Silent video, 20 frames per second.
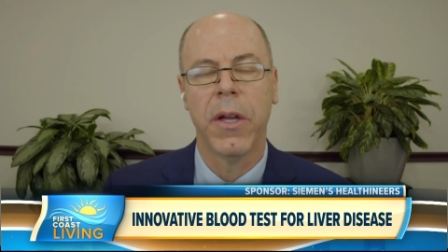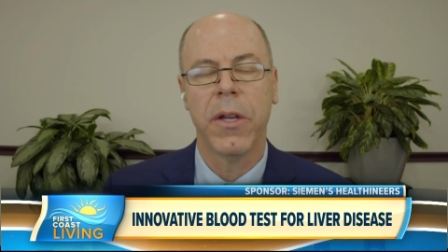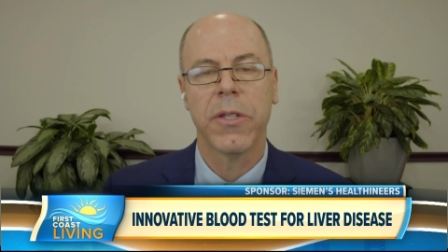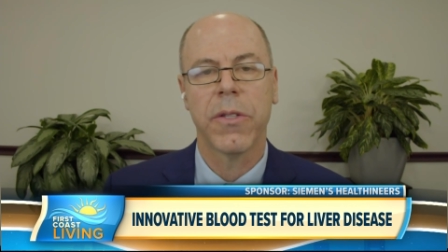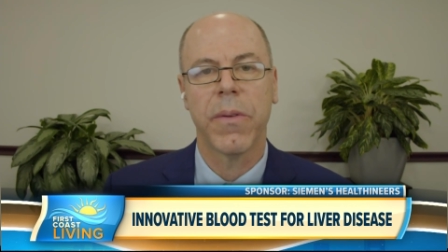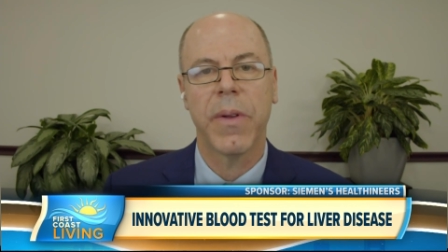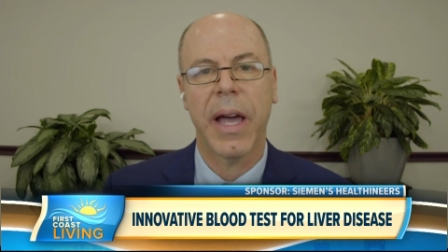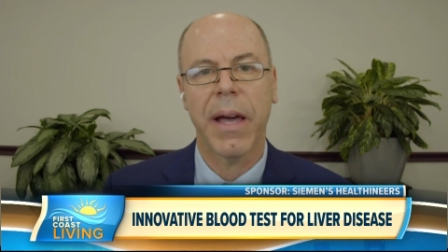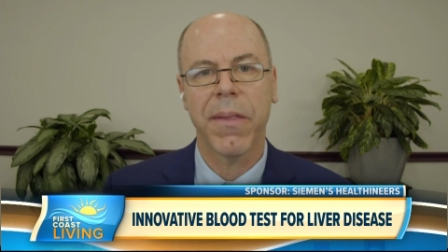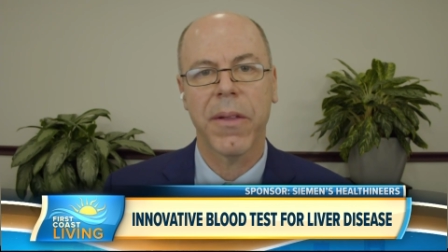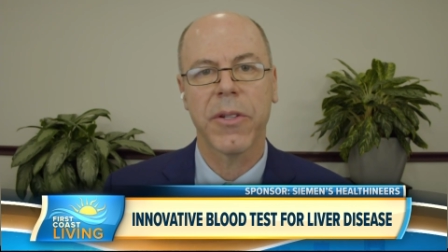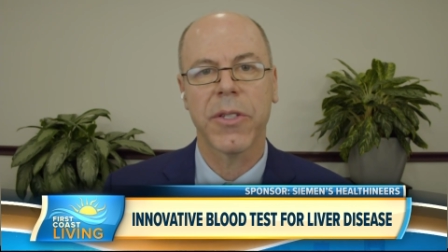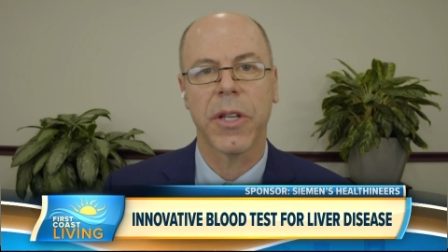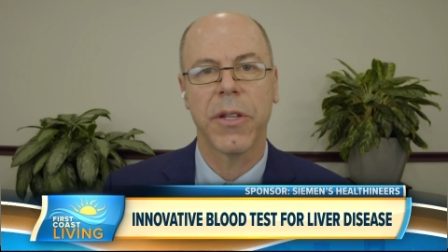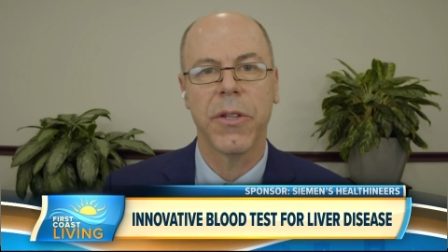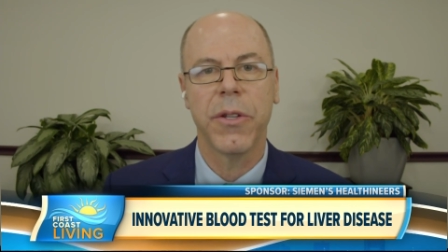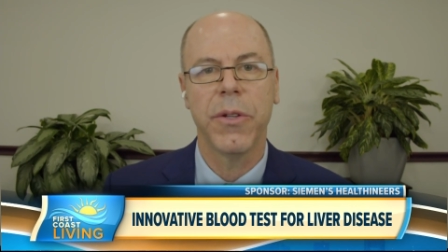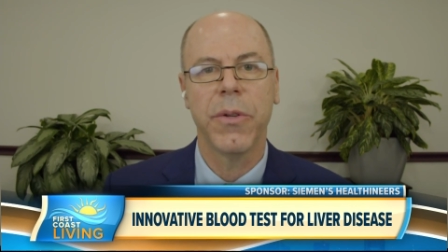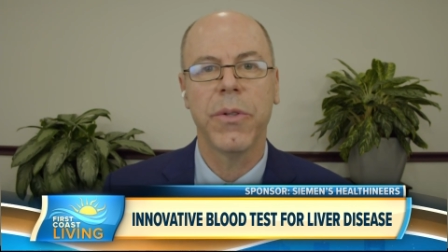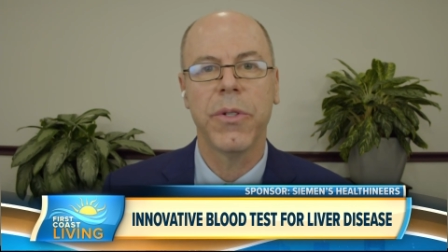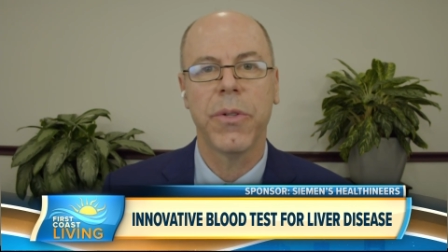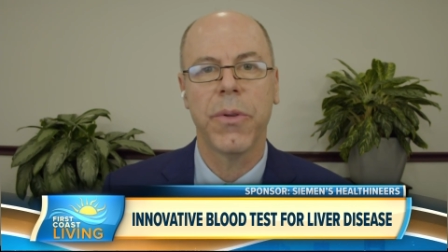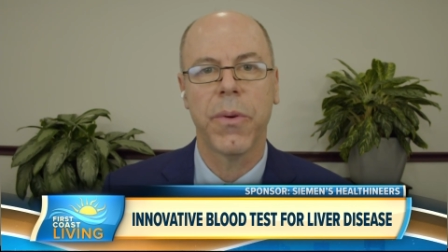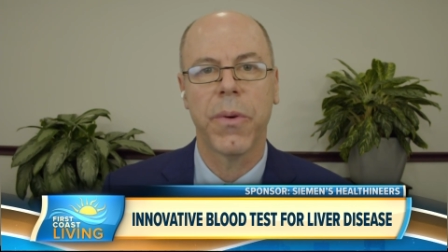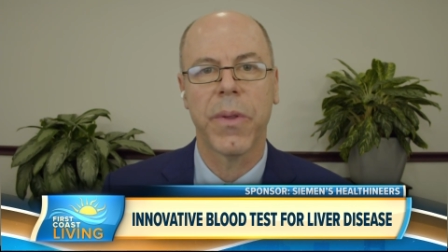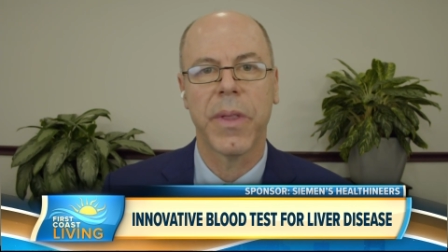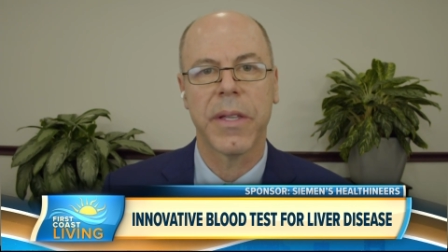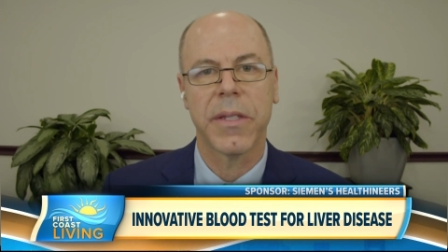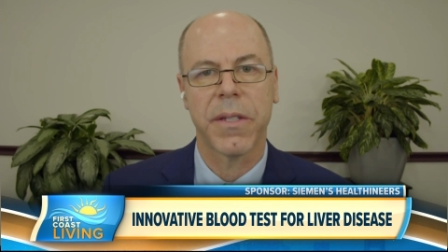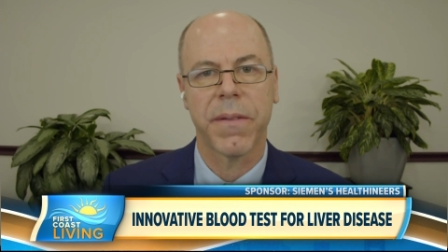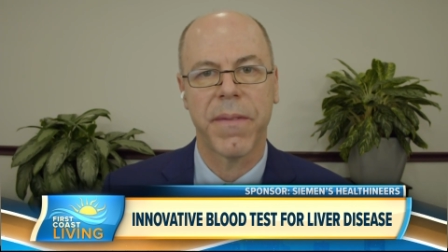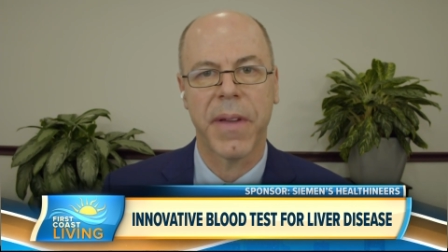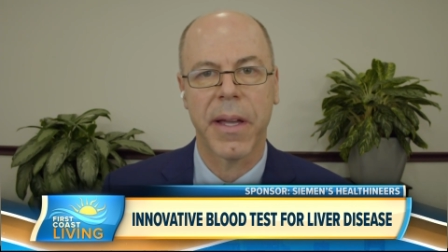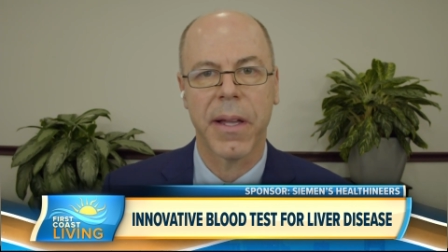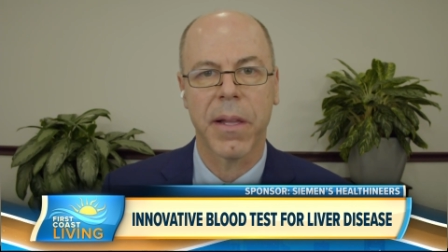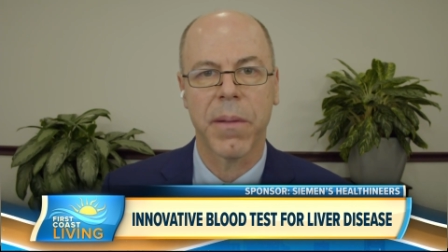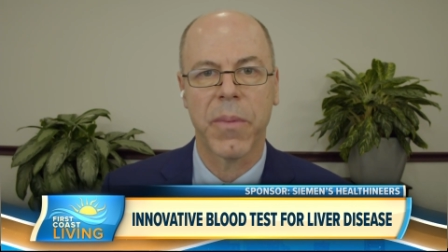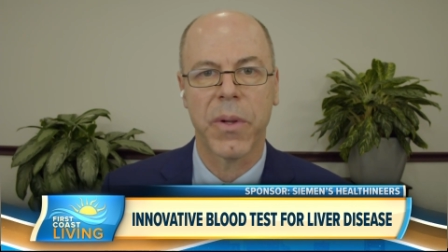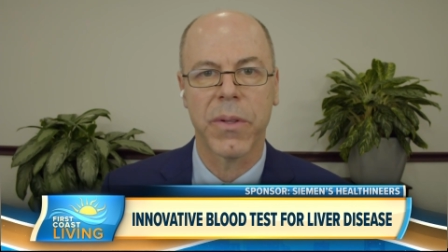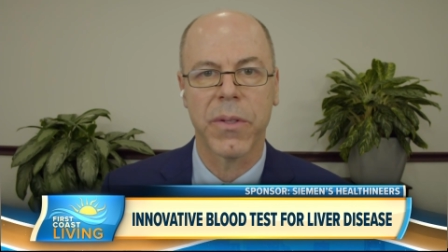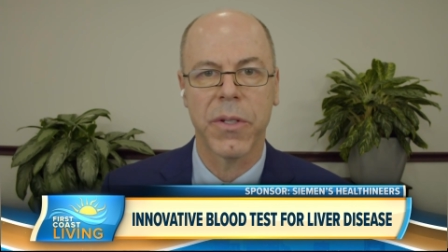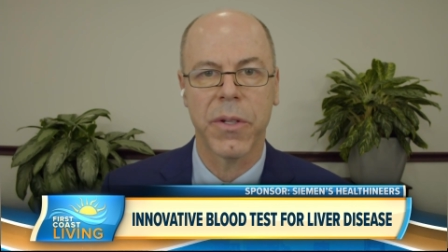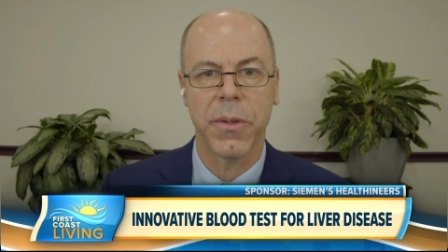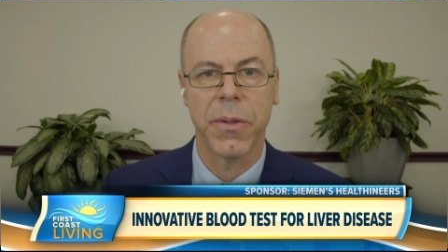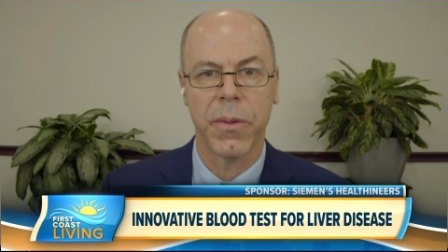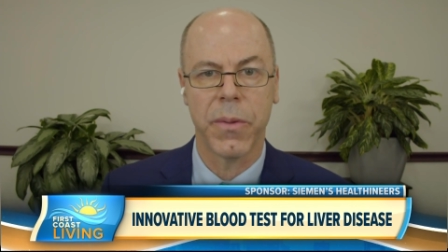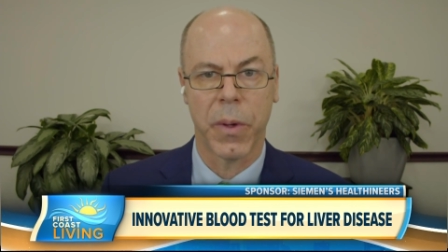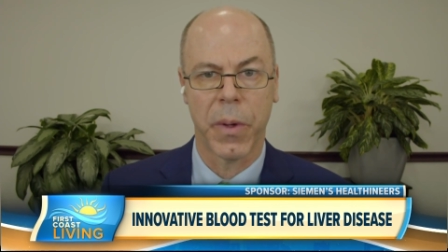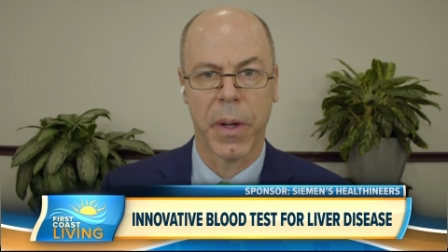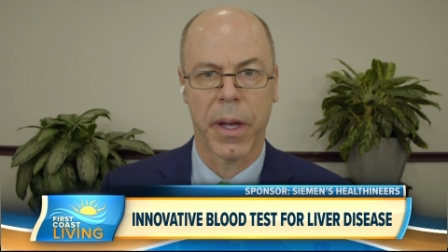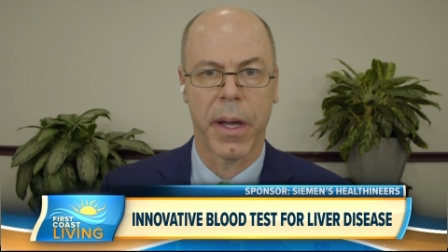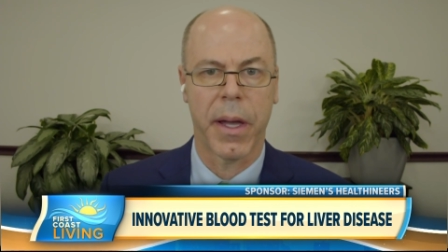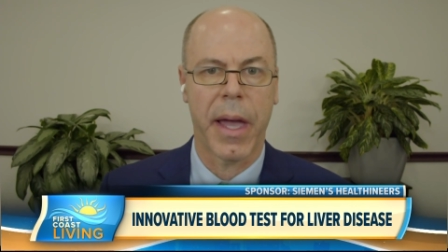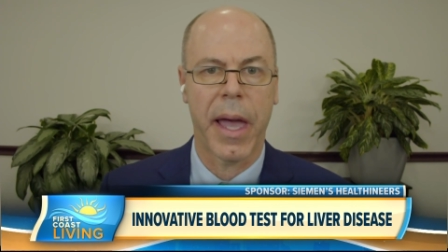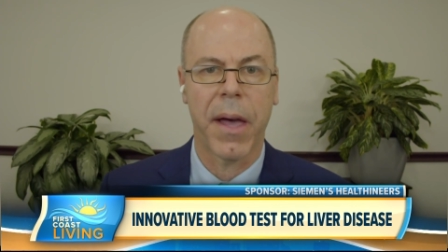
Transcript: So now there's a new tool that's available to uh,